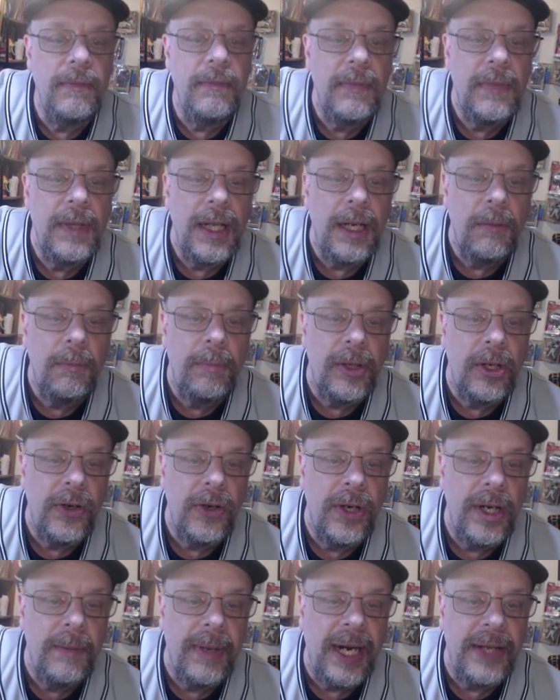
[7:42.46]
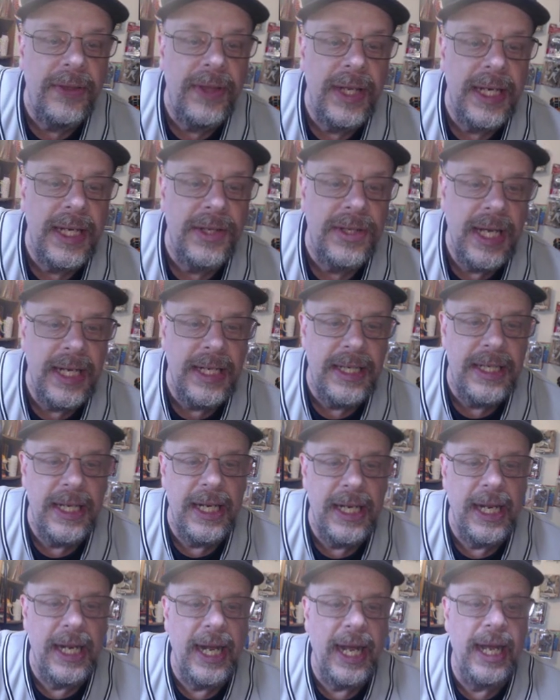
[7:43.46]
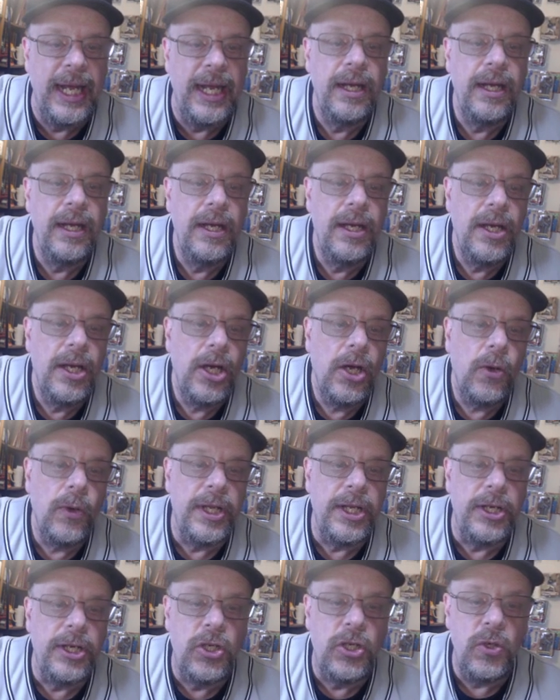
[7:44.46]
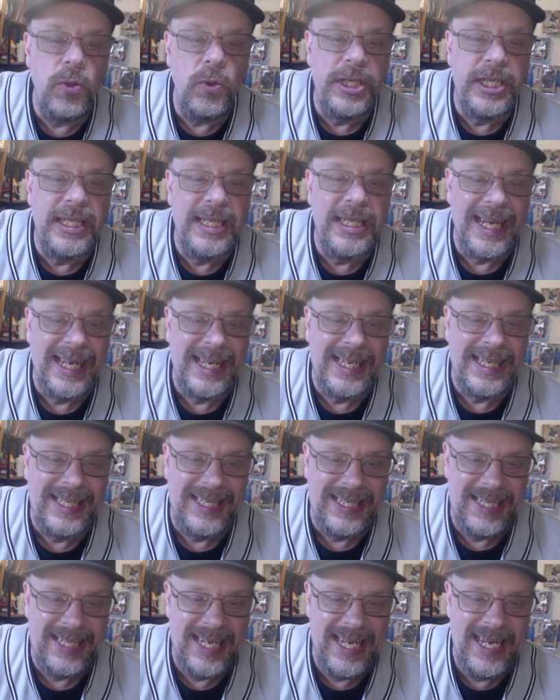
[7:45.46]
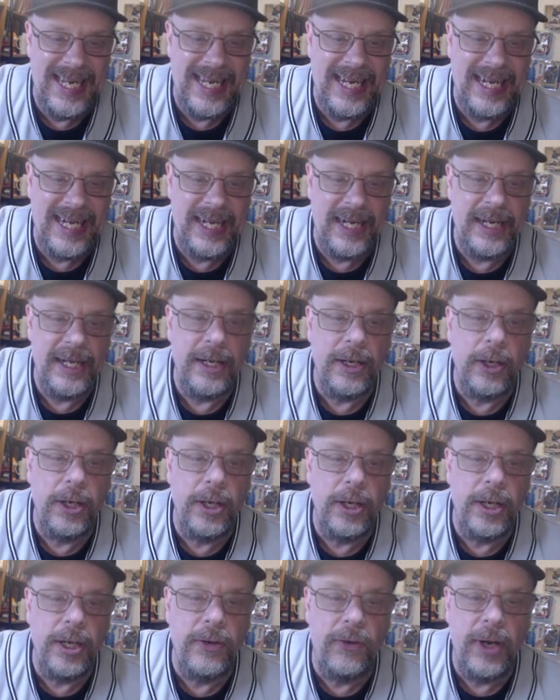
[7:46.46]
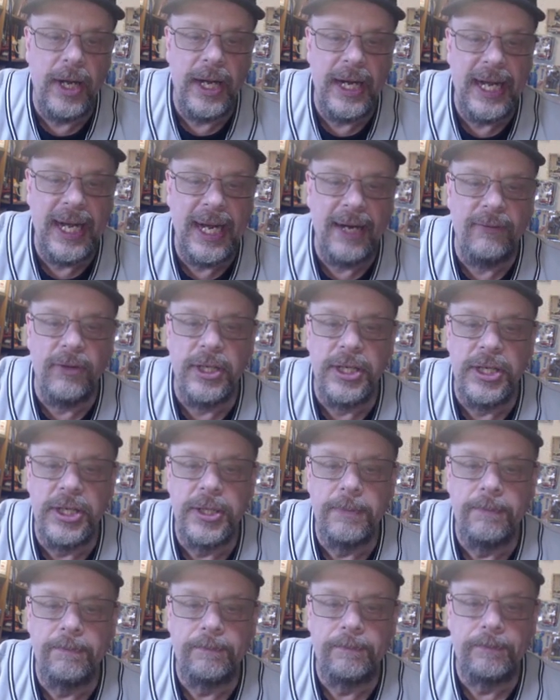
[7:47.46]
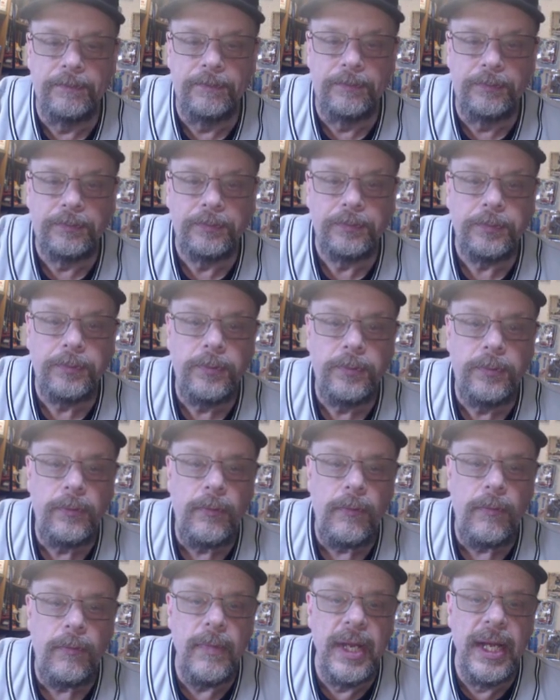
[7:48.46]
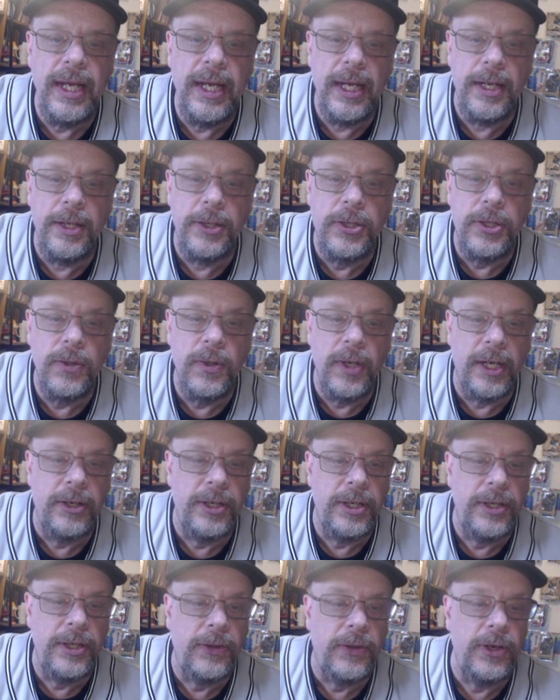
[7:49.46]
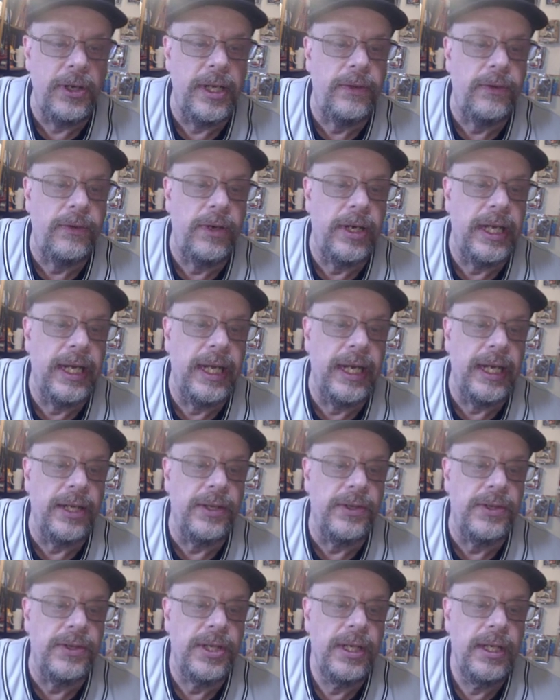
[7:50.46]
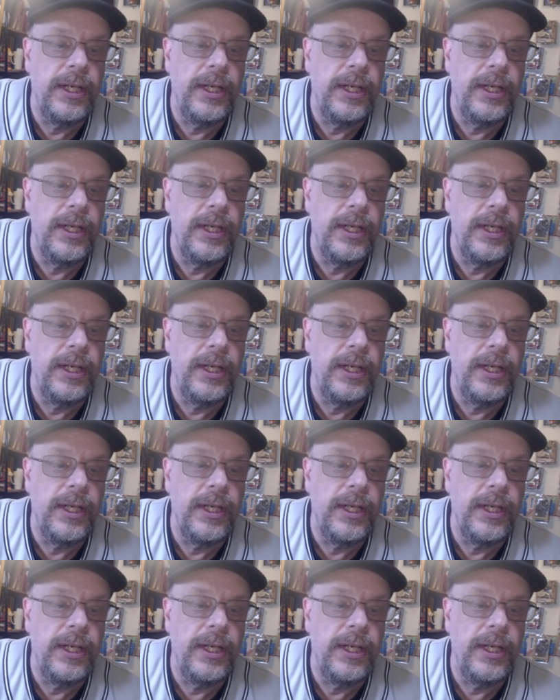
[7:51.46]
little blurry, but I think it's 18 and 8 with a 216 earned run average in 233 innings.